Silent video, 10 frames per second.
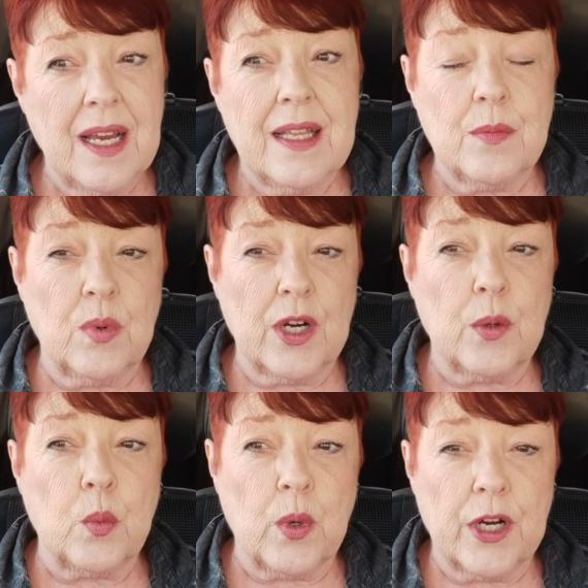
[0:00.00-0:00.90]
where
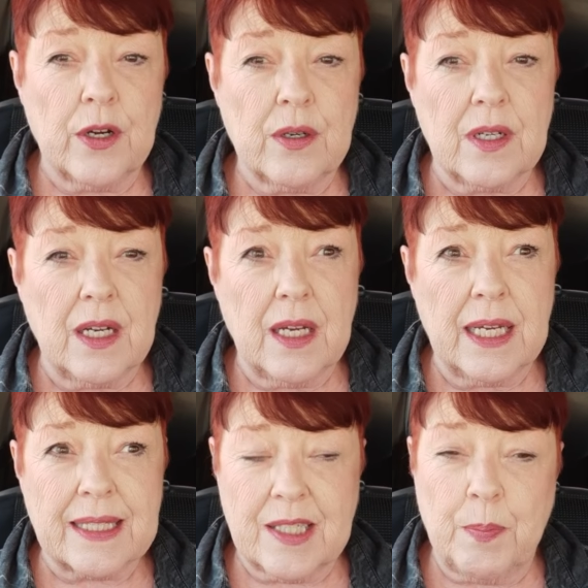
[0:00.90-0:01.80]
we're
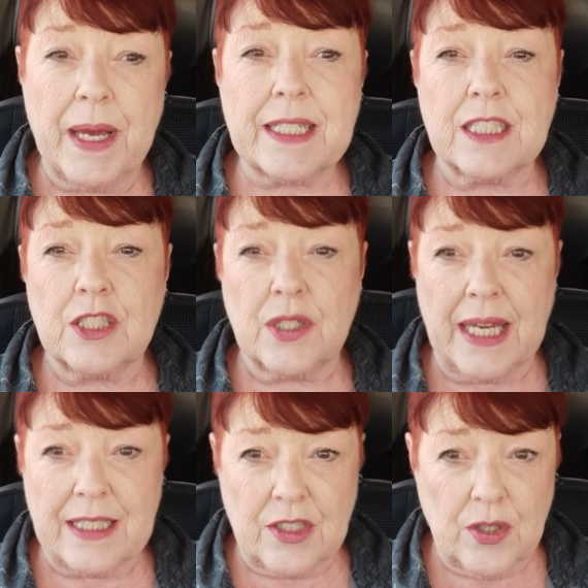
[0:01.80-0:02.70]
expected to
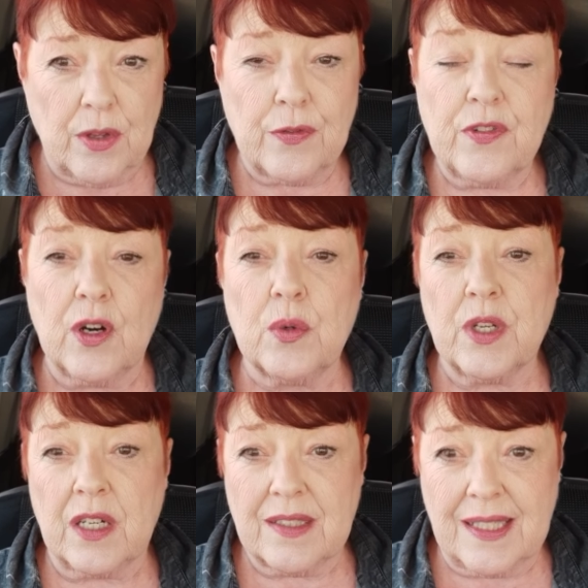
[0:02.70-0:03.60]
answer the phone
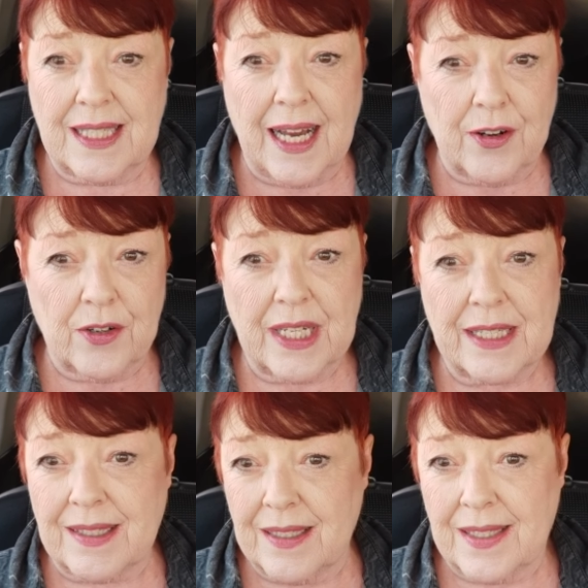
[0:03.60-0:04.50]
on Saturdays
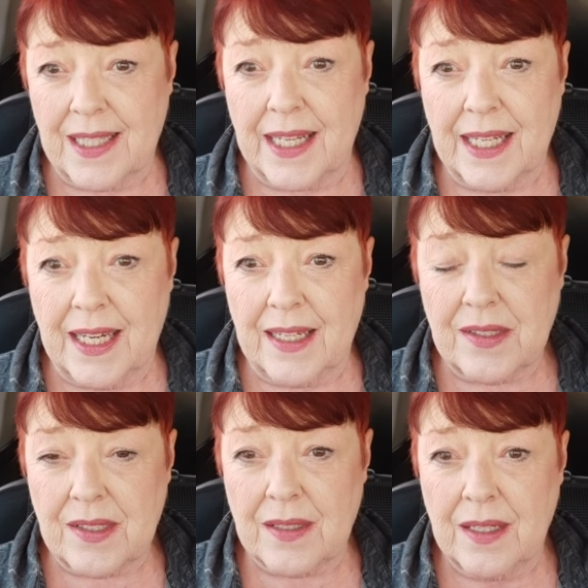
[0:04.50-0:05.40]
and
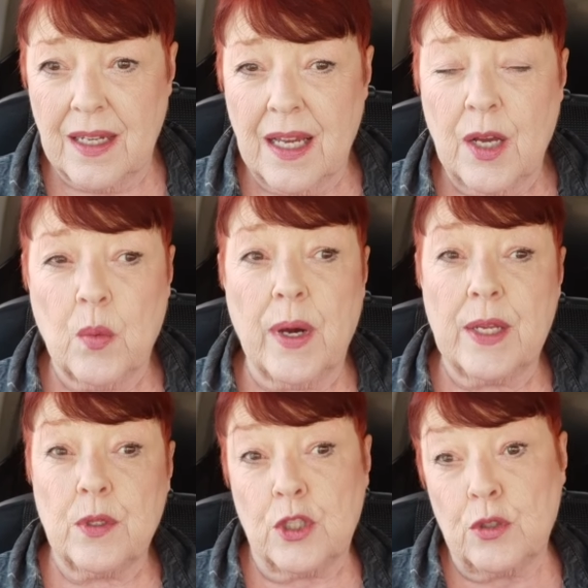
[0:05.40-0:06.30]
Sundays when
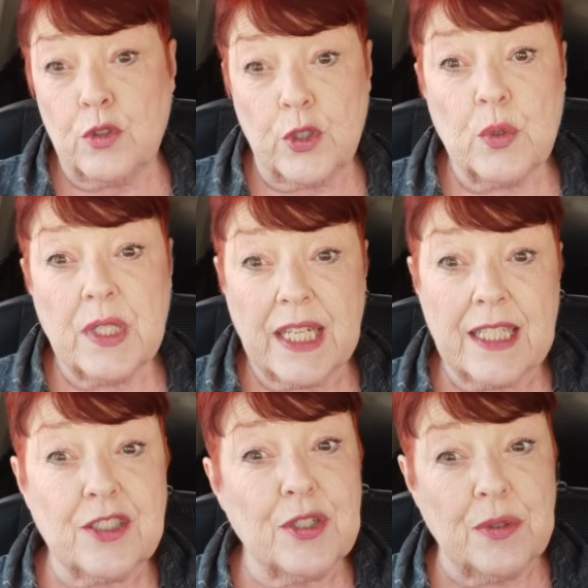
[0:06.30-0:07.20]
you do need
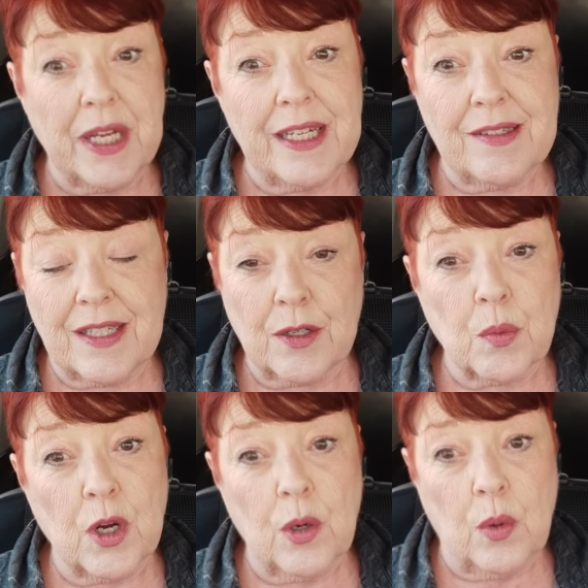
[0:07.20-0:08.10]
two days in a
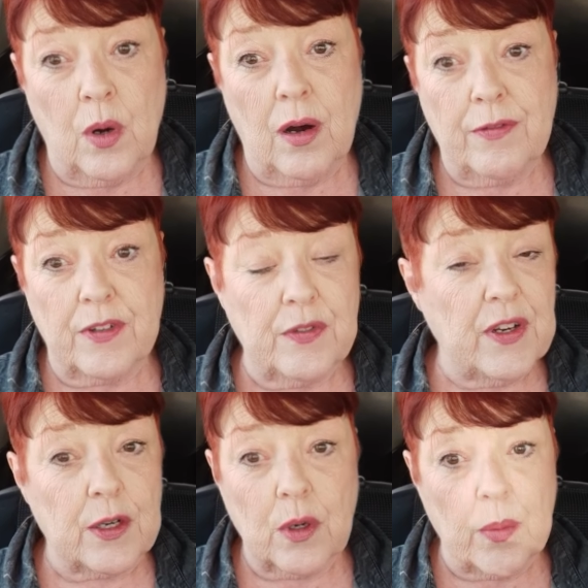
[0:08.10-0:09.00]
row off, if at
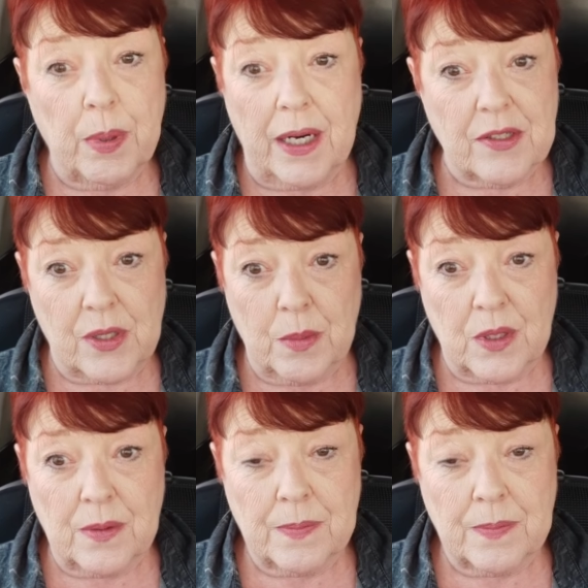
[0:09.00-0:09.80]
all possible.